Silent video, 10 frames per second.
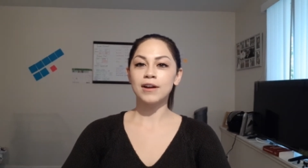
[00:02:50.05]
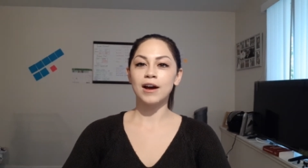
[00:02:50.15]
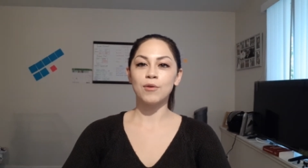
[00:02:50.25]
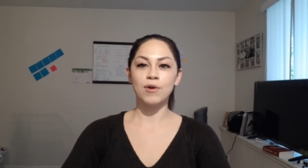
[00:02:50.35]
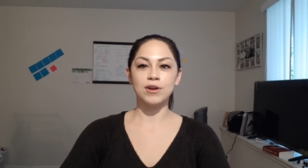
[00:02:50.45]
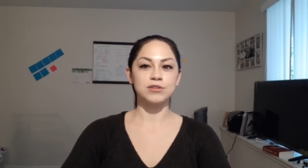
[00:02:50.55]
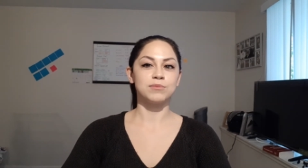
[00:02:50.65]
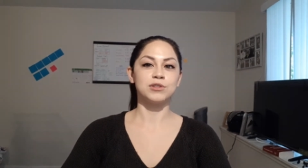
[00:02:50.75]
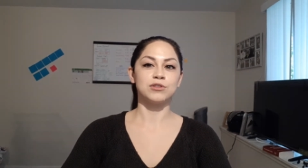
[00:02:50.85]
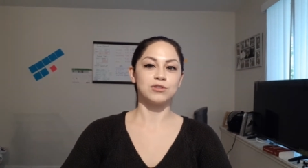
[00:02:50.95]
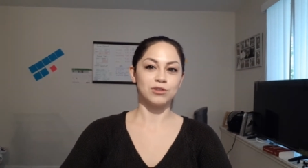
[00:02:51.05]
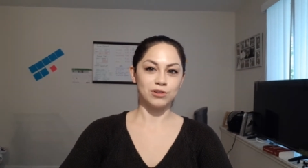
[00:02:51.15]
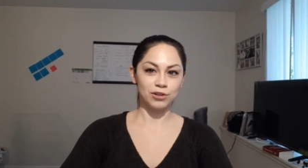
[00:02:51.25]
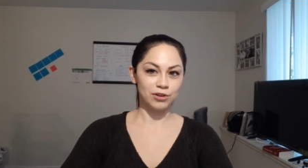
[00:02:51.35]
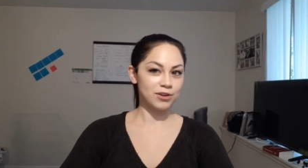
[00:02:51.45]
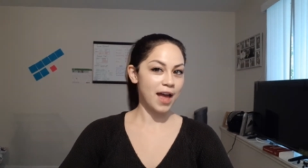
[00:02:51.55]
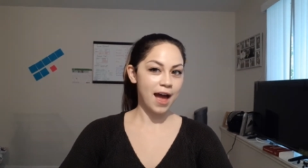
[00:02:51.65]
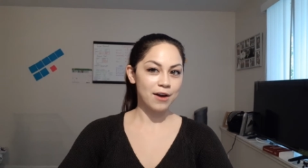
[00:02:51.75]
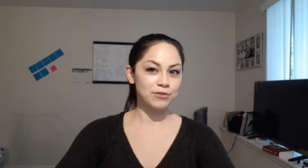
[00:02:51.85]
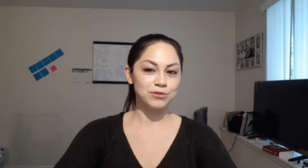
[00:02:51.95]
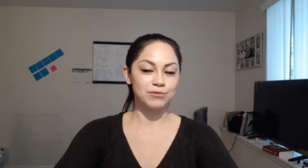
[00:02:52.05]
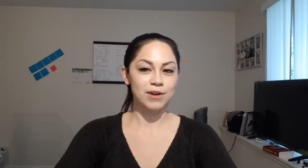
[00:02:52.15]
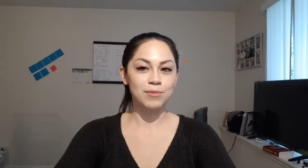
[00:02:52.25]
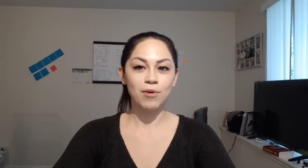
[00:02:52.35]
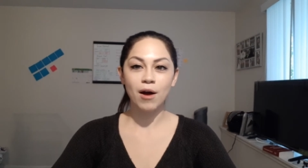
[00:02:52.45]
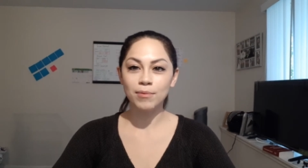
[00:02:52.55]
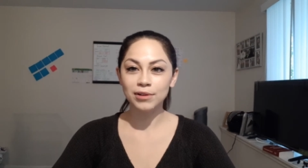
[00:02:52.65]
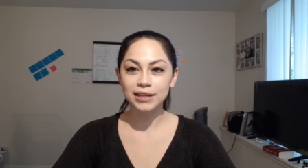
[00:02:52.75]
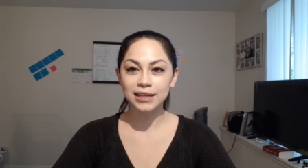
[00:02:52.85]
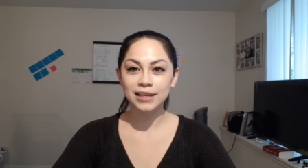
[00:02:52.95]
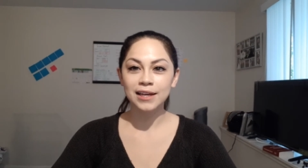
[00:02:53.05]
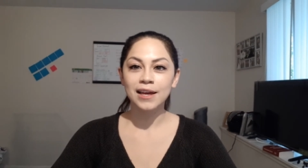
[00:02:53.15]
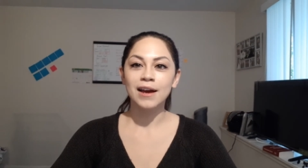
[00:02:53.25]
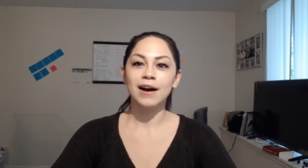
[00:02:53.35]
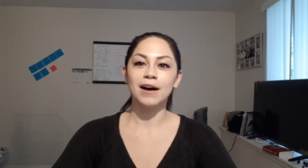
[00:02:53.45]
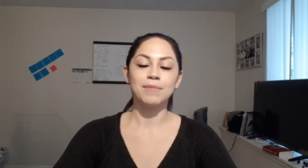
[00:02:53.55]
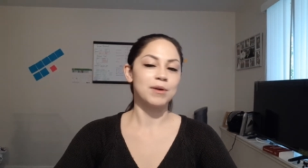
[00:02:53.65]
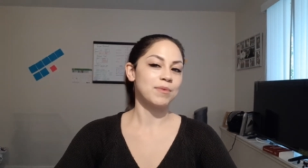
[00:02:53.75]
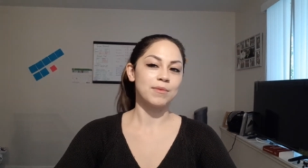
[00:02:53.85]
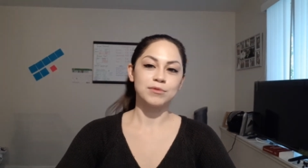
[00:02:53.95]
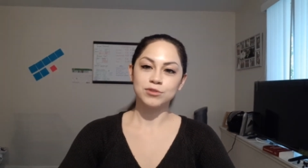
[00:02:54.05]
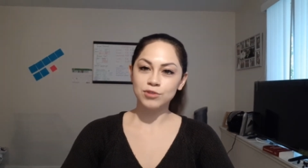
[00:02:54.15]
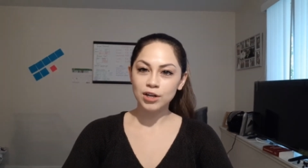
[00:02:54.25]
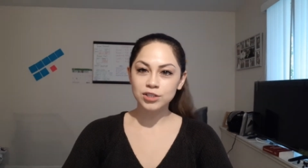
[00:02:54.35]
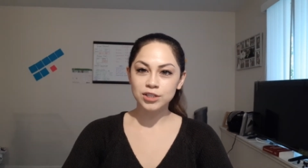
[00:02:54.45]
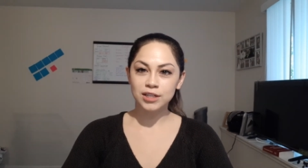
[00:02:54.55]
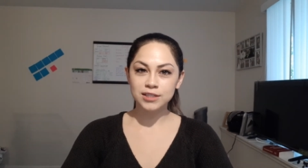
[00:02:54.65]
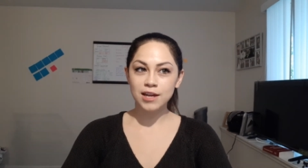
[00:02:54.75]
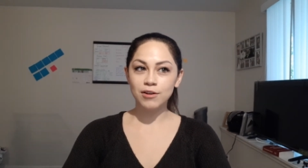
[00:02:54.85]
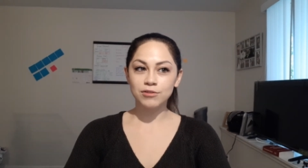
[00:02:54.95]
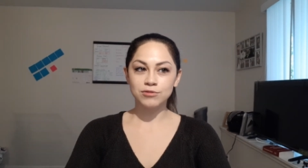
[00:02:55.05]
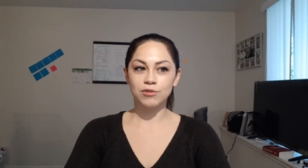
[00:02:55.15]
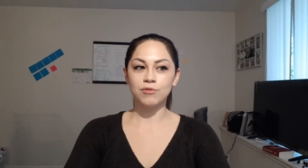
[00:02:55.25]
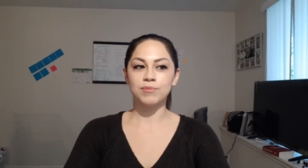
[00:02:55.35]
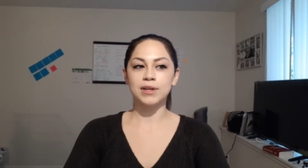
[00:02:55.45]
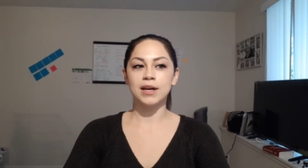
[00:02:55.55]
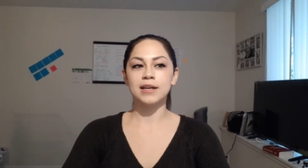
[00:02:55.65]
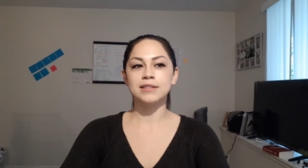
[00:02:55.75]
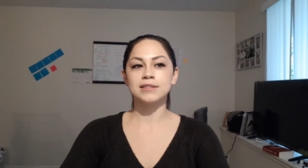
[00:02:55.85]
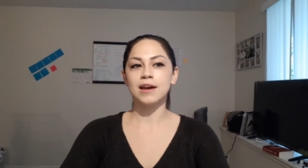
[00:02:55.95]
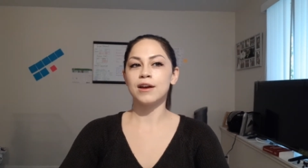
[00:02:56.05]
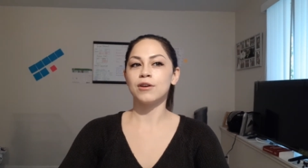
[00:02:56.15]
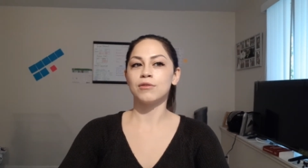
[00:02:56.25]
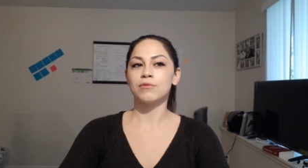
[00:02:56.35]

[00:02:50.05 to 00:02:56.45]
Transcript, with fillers: I wanted to be sure to learn how to ride properly uh, by proper instructions, and also because I